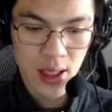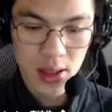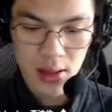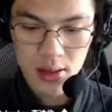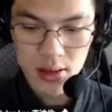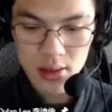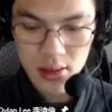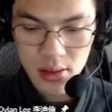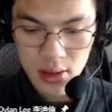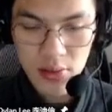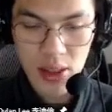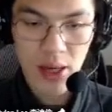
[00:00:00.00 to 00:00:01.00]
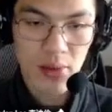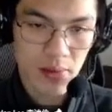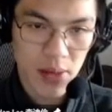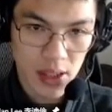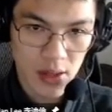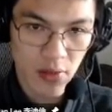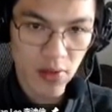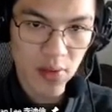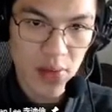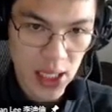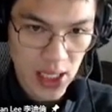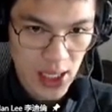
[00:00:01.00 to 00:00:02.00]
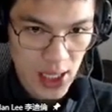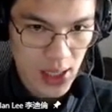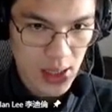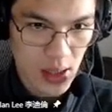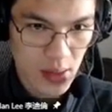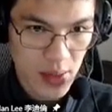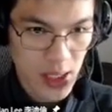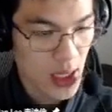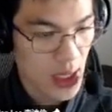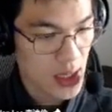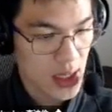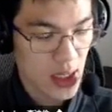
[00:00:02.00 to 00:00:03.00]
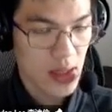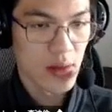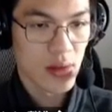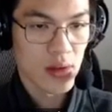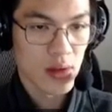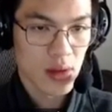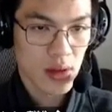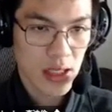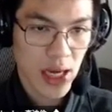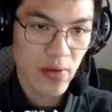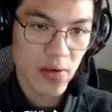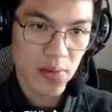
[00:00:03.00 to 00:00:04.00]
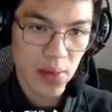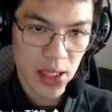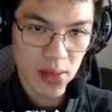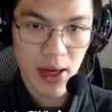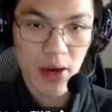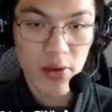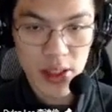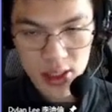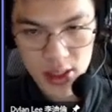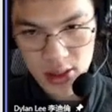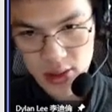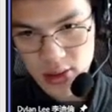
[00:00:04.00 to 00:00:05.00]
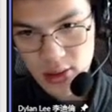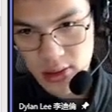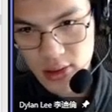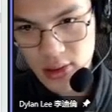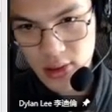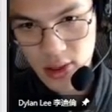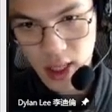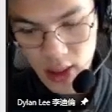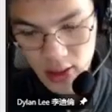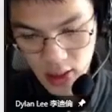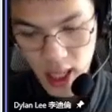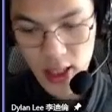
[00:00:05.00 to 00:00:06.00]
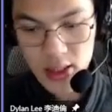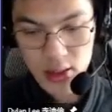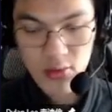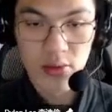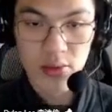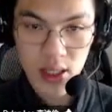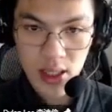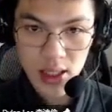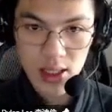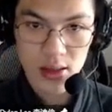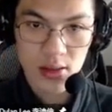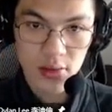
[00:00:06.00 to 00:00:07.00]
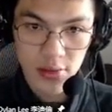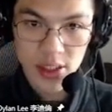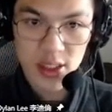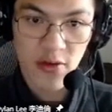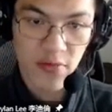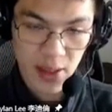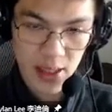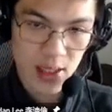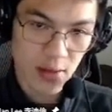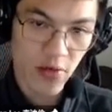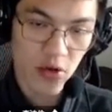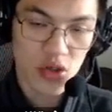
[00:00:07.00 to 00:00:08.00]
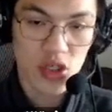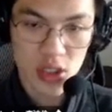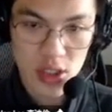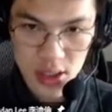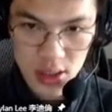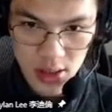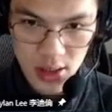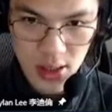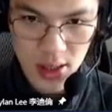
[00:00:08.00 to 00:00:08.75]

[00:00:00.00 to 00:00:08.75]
And you become a person with a bigger heart. A bigger heart can carry bigger merits and hence will get receive bigger fortunes.